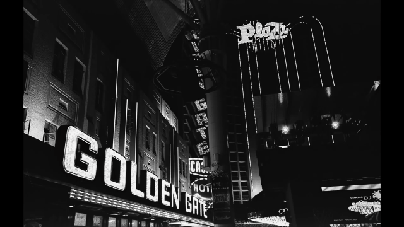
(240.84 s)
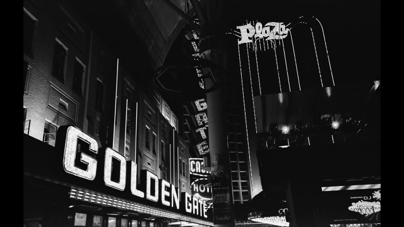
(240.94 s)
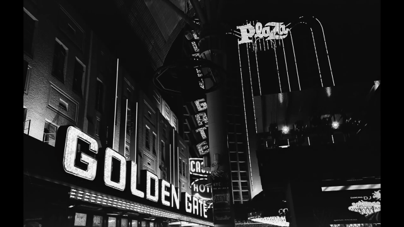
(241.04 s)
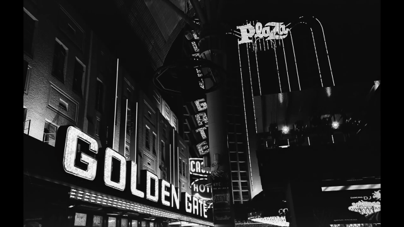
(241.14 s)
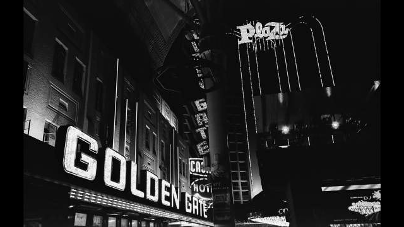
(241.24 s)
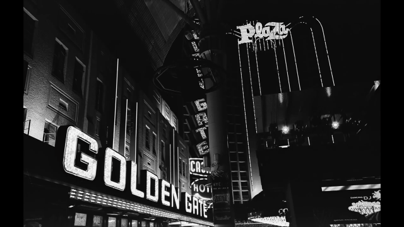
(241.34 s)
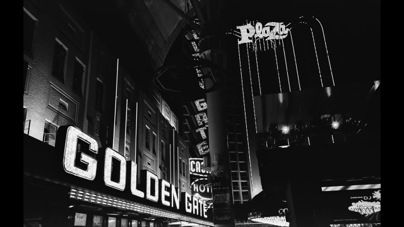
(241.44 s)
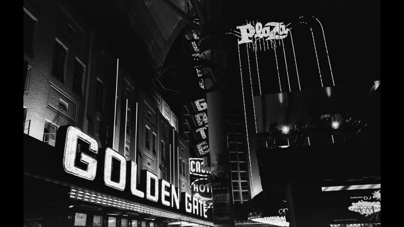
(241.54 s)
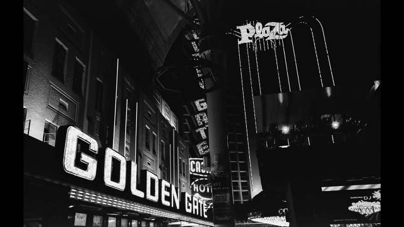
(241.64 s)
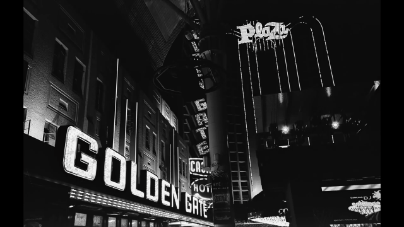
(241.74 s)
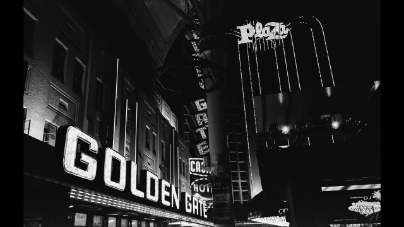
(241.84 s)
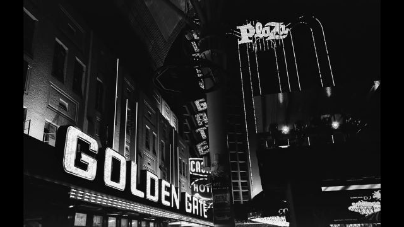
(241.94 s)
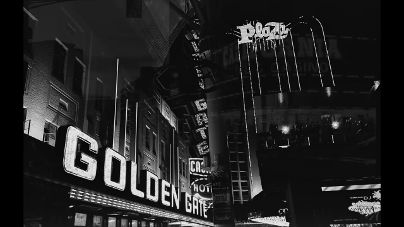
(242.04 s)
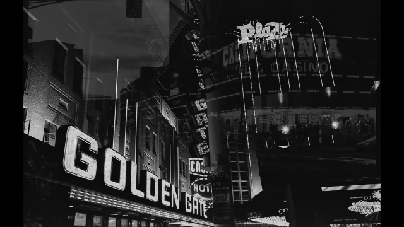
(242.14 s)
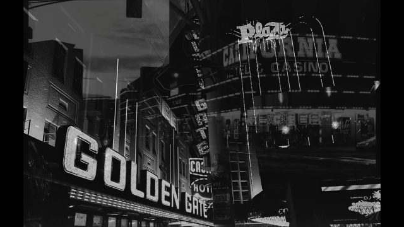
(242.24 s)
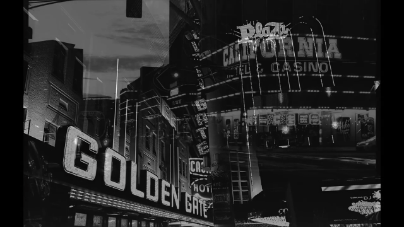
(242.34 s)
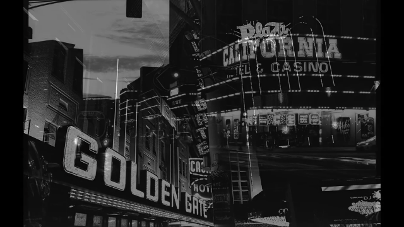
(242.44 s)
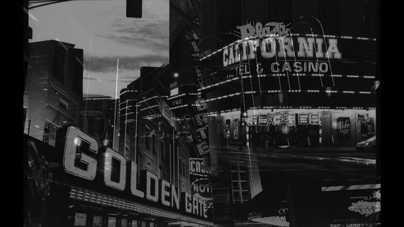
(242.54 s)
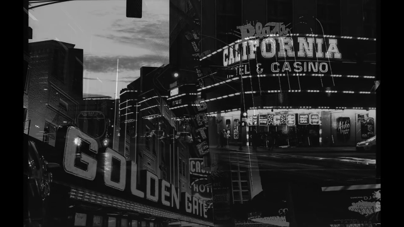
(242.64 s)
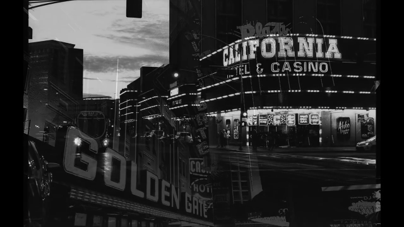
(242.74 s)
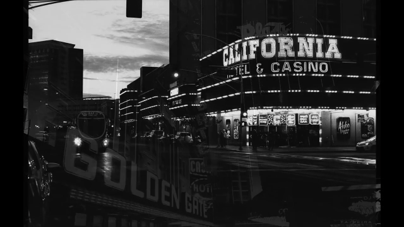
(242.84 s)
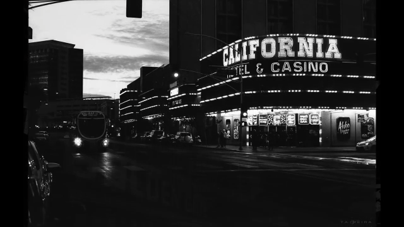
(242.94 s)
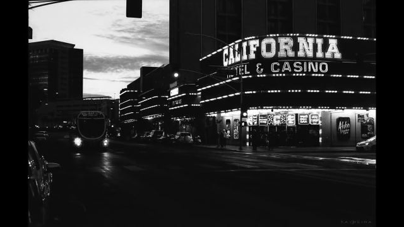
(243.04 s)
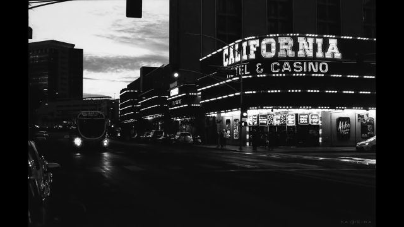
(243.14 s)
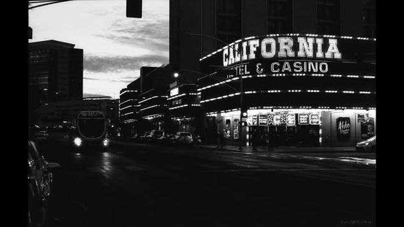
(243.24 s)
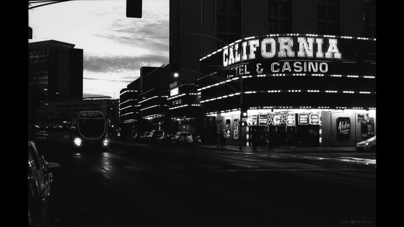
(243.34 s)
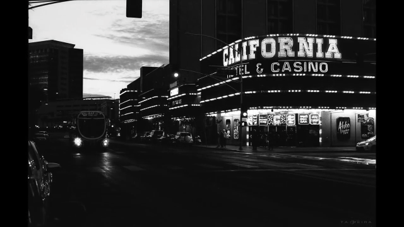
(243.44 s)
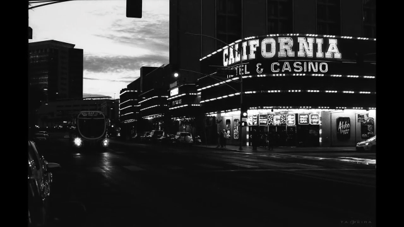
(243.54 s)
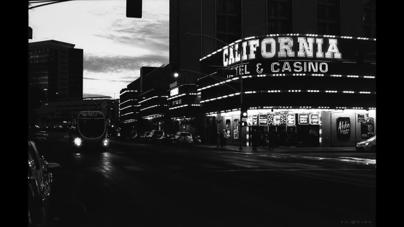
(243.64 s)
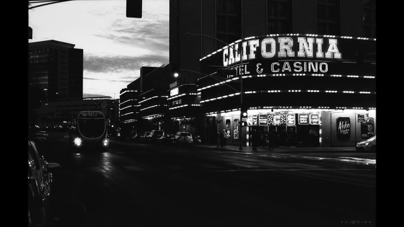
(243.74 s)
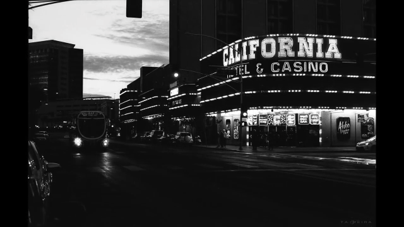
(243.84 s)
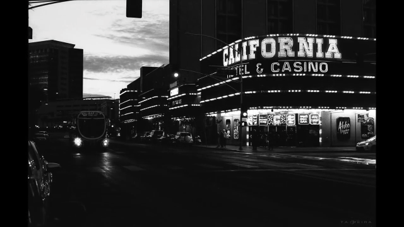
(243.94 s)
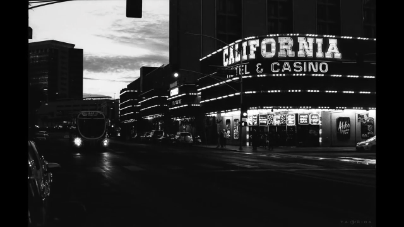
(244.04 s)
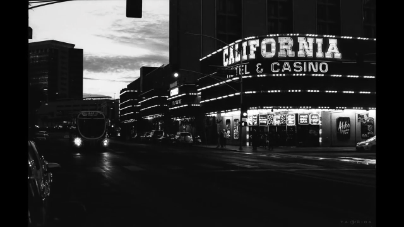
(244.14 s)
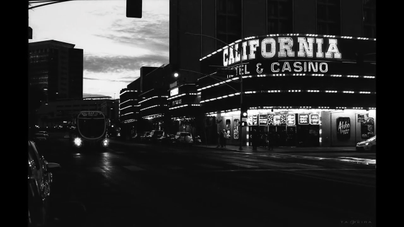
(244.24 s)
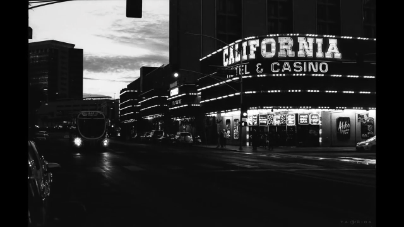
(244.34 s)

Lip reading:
Nobody's mouth can be seen.